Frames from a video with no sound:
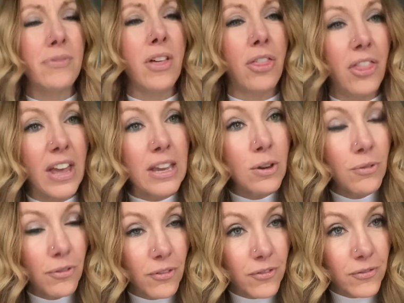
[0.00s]
the thing
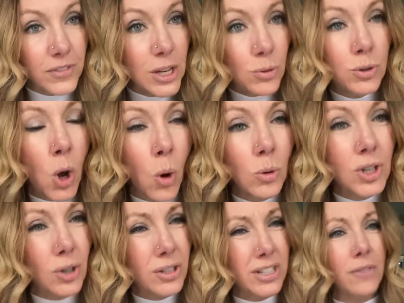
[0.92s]
you you told
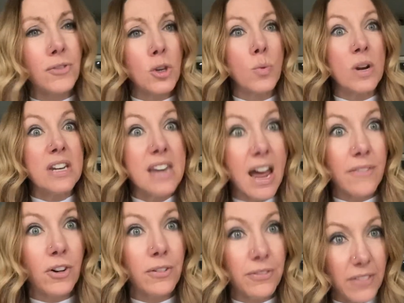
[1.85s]
yourself you would
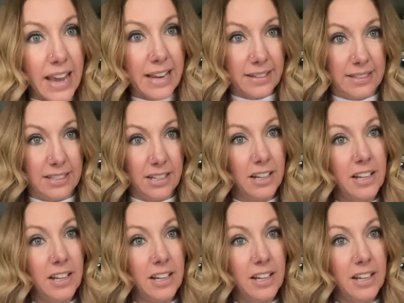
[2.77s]
never face.